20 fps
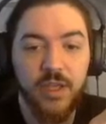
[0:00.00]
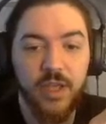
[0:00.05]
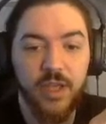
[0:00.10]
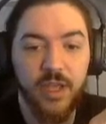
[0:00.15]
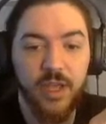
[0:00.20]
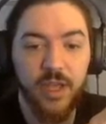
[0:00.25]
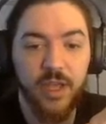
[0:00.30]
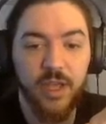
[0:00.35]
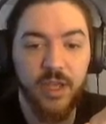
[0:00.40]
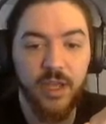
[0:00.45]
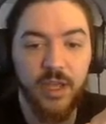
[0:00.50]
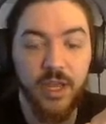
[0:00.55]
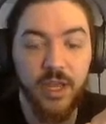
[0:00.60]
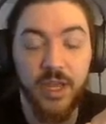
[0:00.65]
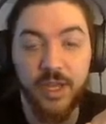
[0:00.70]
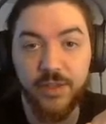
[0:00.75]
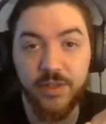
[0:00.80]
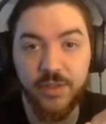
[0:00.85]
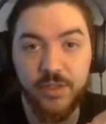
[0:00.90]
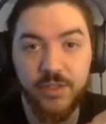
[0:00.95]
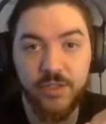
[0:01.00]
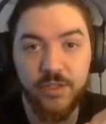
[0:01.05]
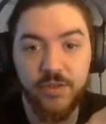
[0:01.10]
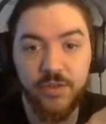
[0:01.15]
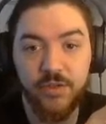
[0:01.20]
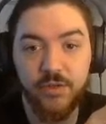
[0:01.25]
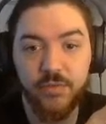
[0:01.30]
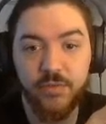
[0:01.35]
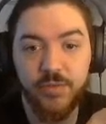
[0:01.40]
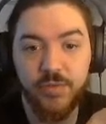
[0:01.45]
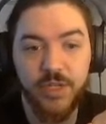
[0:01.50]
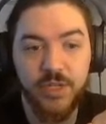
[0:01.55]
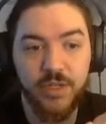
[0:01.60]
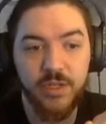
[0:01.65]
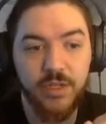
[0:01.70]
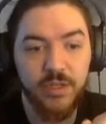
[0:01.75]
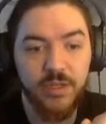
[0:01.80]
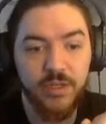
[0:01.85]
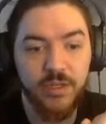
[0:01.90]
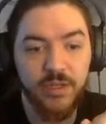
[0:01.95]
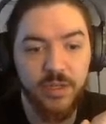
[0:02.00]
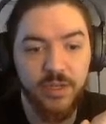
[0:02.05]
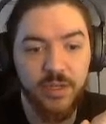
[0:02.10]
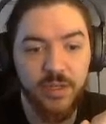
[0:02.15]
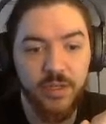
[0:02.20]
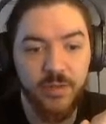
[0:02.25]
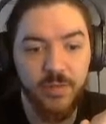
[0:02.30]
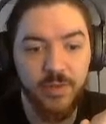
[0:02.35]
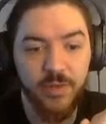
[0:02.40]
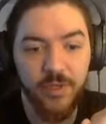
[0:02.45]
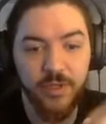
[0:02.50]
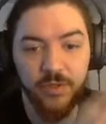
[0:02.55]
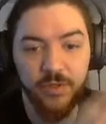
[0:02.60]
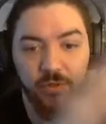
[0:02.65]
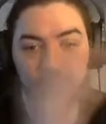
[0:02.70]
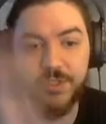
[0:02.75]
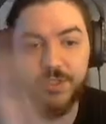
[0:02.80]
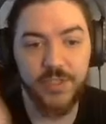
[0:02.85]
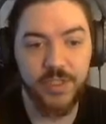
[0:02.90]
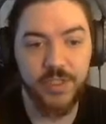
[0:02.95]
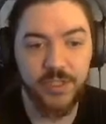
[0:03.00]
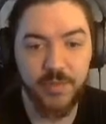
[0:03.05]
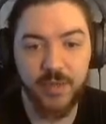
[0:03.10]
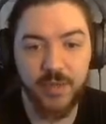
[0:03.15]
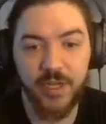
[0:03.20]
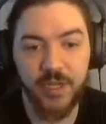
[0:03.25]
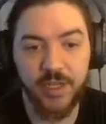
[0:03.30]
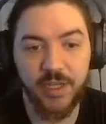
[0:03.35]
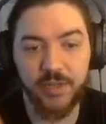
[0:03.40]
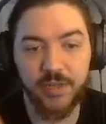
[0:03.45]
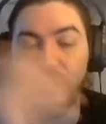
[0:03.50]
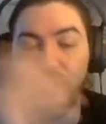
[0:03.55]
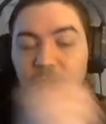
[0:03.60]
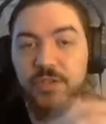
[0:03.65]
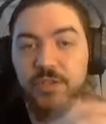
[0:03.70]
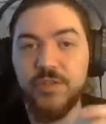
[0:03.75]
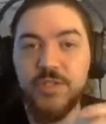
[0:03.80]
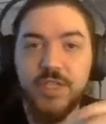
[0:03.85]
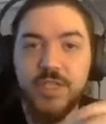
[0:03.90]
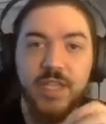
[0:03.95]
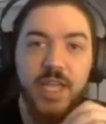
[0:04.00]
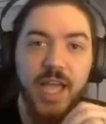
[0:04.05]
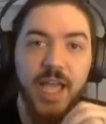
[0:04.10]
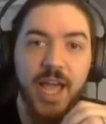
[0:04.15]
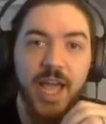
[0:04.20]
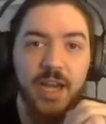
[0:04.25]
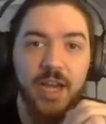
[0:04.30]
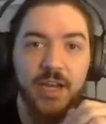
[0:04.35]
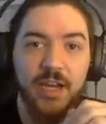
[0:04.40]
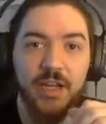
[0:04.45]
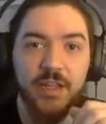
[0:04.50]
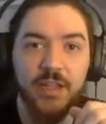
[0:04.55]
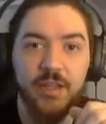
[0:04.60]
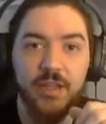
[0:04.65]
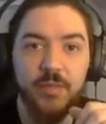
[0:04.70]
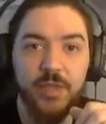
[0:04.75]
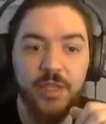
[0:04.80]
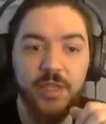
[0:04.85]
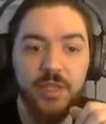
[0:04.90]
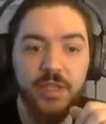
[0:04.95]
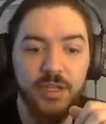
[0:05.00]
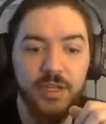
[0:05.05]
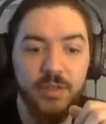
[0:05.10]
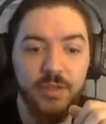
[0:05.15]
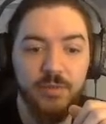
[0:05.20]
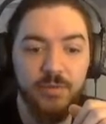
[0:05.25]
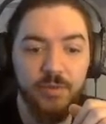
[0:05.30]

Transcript: and Halo 2, but one of the coolest things about Halo Reach was that they added in the ability